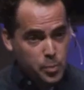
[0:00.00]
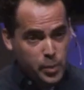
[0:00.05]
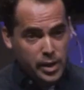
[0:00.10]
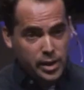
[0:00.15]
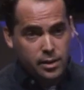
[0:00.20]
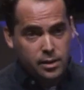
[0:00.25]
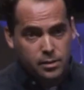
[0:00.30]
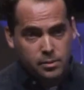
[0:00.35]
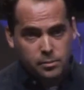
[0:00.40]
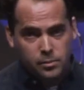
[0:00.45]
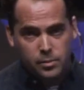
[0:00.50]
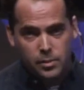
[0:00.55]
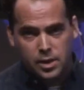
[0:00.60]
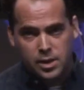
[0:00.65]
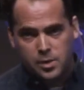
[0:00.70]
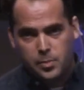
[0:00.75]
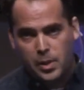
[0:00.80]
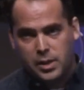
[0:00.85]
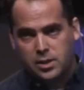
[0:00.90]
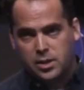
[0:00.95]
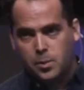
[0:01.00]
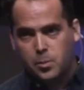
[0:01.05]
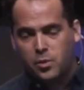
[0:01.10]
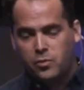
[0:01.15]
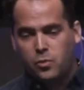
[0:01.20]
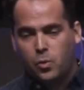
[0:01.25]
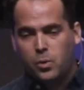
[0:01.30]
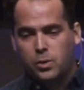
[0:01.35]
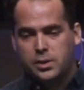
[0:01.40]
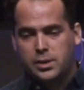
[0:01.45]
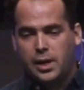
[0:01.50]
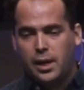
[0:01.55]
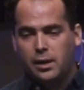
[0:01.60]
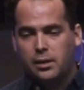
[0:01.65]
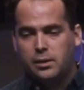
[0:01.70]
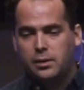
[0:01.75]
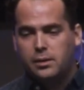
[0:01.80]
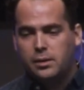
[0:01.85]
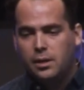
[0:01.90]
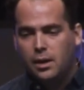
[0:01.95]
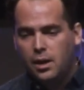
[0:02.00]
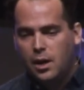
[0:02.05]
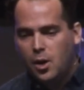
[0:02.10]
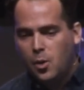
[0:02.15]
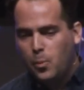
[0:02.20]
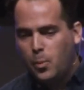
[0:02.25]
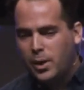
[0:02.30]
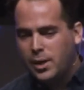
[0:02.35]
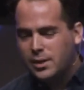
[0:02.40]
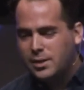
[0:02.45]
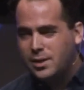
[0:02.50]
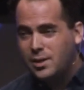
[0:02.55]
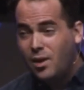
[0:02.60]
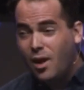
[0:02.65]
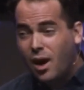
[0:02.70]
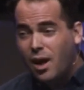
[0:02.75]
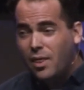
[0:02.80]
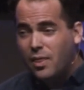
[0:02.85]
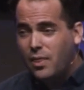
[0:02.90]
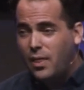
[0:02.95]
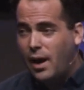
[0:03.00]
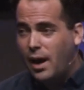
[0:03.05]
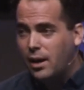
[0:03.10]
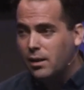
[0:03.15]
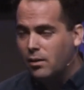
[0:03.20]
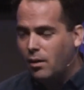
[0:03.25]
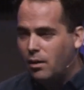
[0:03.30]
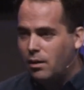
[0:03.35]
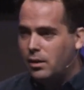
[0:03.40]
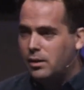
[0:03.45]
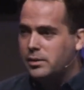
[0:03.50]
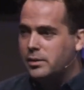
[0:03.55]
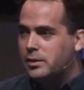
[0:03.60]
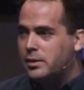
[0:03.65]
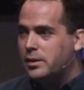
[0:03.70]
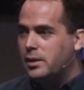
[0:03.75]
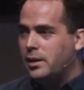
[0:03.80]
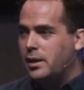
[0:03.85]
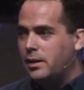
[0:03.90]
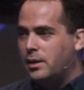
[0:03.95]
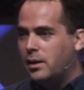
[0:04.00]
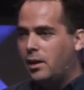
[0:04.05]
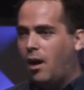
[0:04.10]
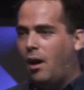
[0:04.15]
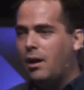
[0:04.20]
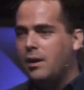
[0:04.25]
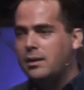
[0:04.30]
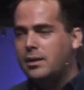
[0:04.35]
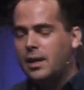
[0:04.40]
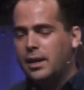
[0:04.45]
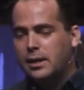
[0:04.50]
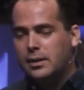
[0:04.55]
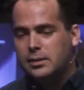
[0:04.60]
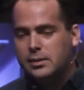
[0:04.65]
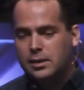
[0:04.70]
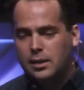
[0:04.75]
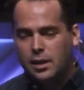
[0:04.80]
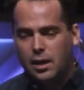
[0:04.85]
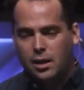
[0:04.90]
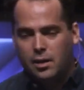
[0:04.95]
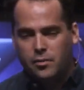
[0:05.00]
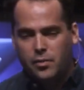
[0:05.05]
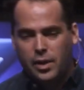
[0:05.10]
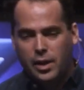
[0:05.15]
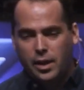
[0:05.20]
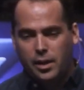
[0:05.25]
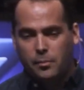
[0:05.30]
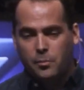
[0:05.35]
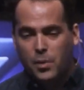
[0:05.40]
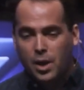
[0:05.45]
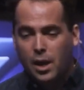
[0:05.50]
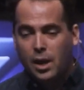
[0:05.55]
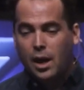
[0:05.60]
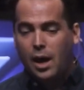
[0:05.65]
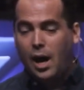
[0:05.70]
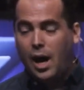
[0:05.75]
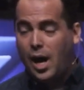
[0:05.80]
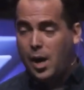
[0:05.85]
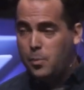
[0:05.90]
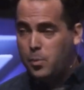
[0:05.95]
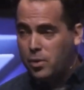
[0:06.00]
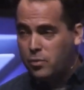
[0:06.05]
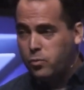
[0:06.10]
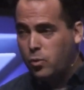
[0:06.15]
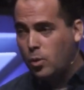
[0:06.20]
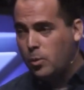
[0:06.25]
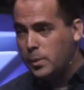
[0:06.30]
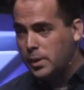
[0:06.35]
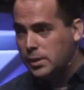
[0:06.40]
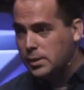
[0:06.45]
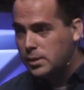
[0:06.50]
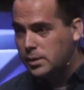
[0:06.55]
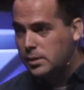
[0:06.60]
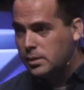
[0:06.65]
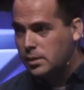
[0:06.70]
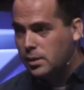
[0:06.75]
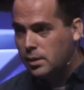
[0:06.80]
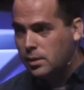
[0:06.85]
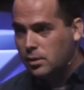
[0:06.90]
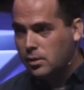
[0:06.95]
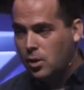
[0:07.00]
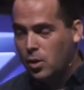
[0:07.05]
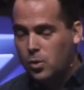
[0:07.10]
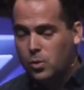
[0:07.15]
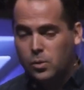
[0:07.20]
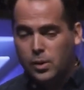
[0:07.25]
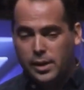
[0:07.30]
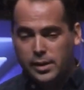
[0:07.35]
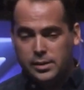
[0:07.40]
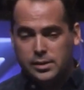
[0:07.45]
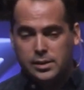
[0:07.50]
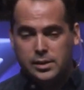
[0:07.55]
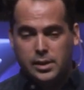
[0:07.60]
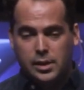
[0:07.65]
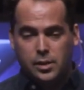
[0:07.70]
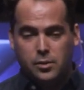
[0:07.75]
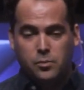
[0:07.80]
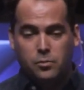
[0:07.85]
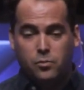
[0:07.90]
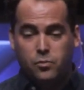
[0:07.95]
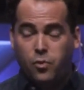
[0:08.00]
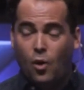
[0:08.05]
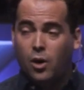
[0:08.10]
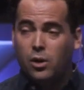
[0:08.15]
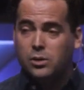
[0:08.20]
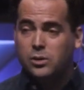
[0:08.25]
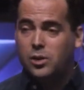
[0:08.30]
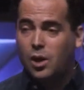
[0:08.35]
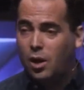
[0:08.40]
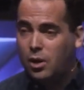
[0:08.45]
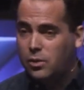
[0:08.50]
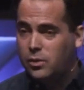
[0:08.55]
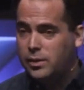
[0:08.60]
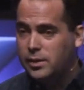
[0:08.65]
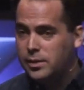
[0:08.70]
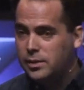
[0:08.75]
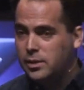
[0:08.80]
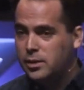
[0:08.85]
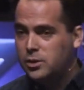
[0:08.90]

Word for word: big, especially before Scalar, but it's not that large in the context of a high performance, low latency, fault tolerant